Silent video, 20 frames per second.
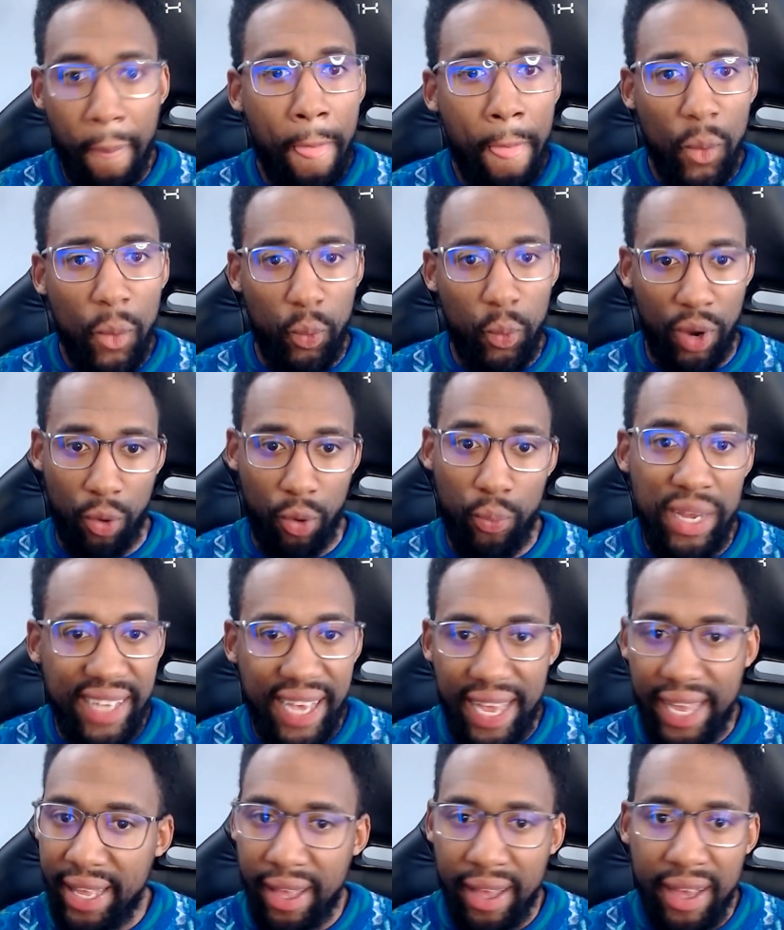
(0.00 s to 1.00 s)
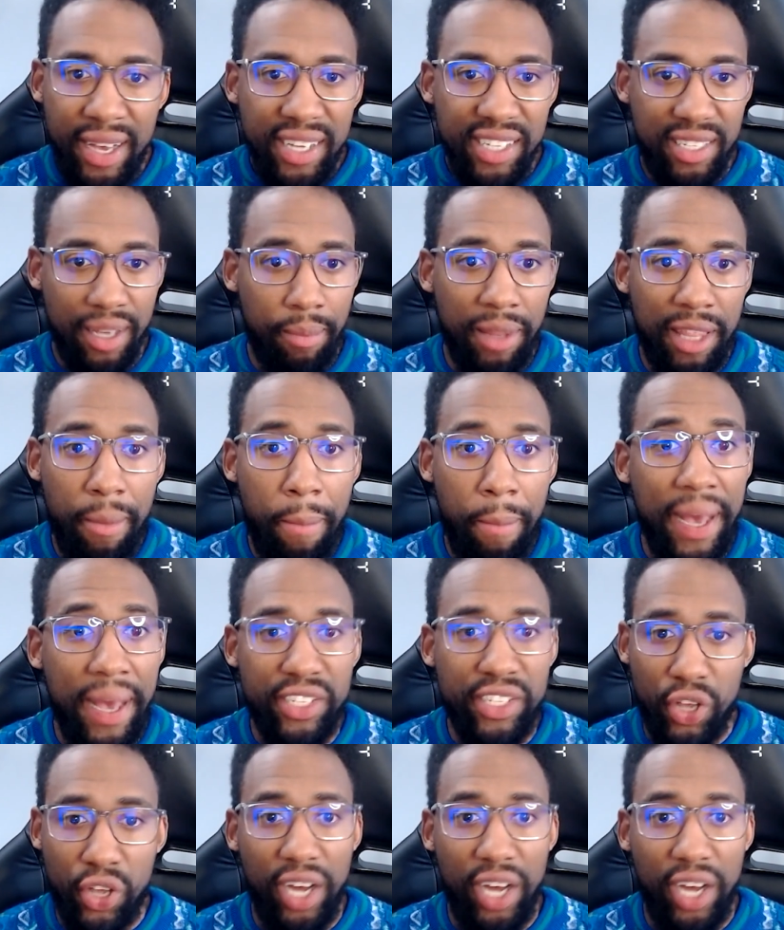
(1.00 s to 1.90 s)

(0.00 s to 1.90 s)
where we take some of the best